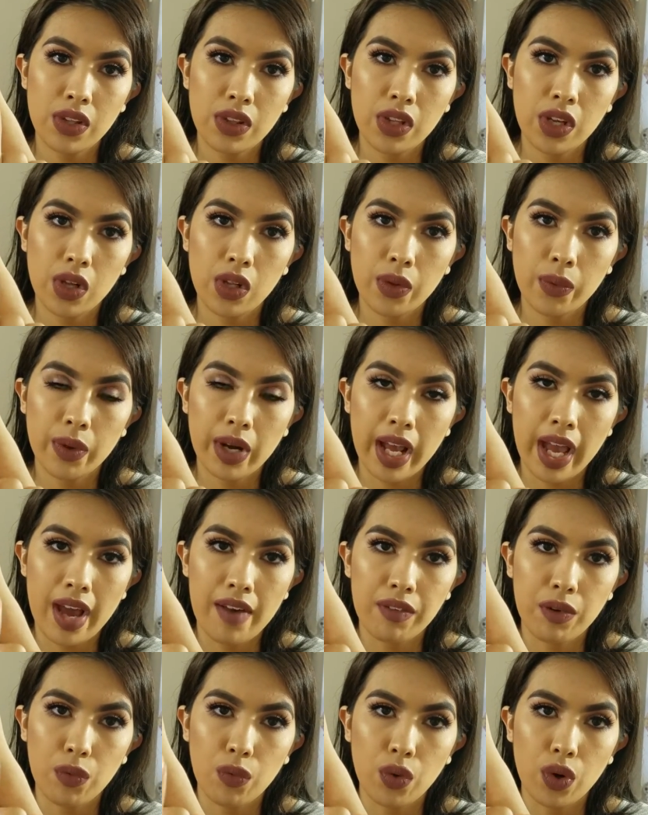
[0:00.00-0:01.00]
The only one I
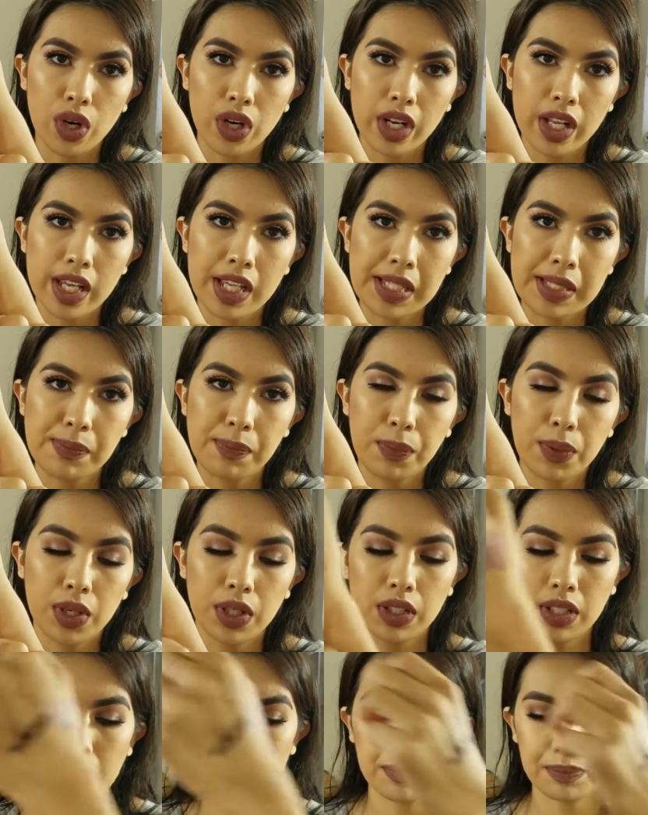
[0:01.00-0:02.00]
haven't worn is
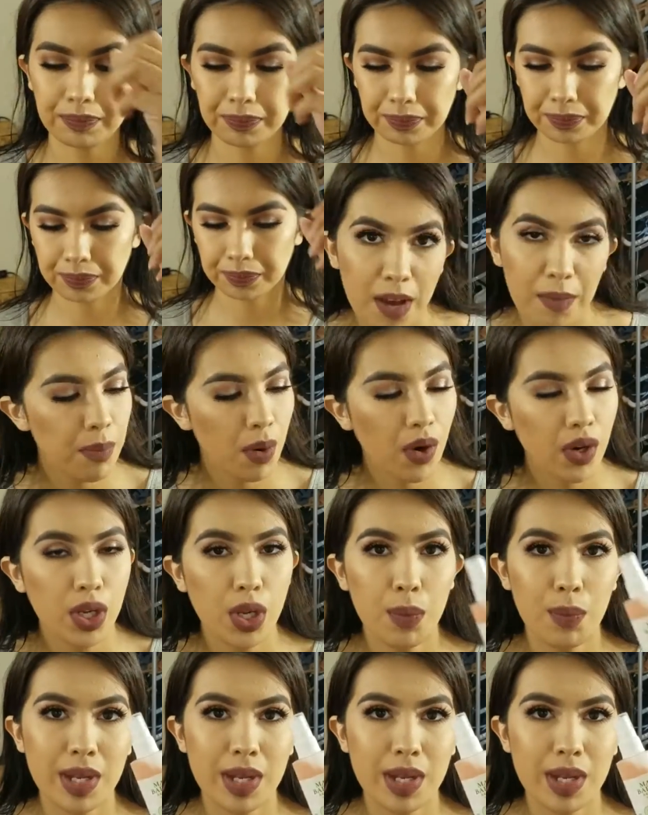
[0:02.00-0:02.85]
Perla. Mario